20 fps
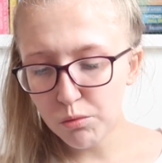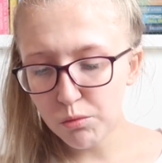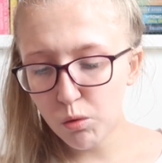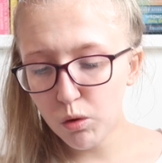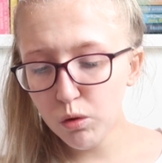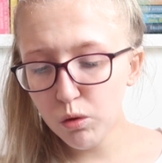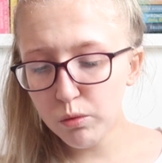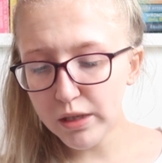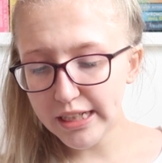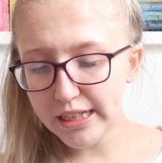
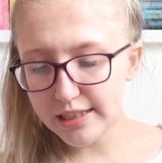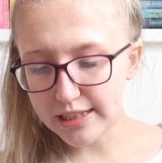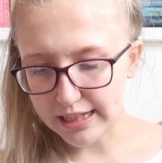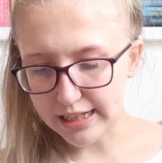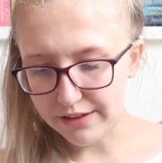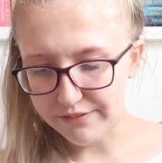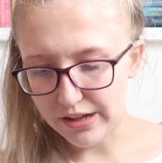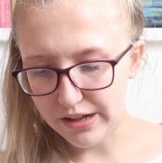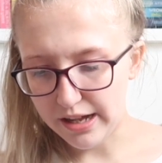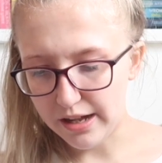1 week
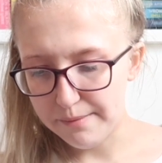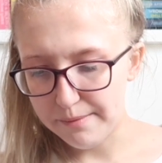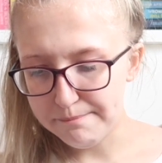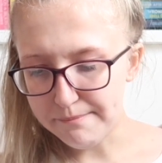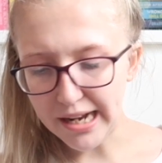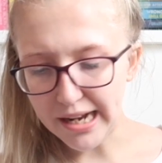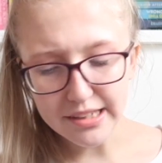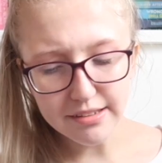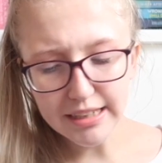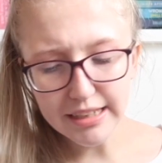together,
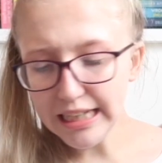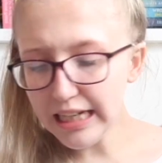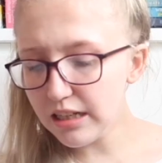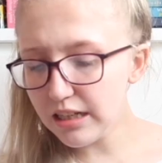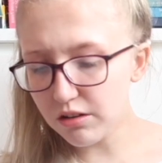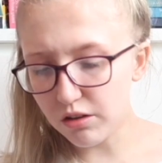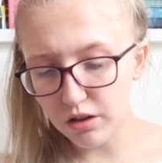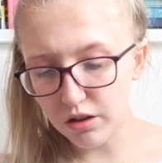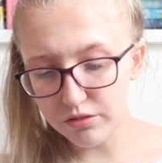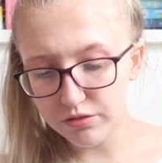madly in
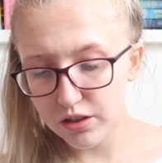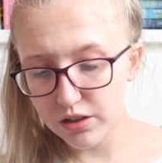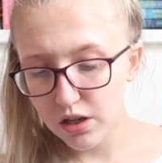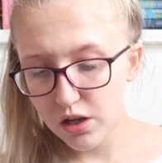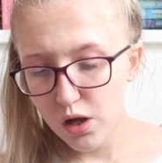love.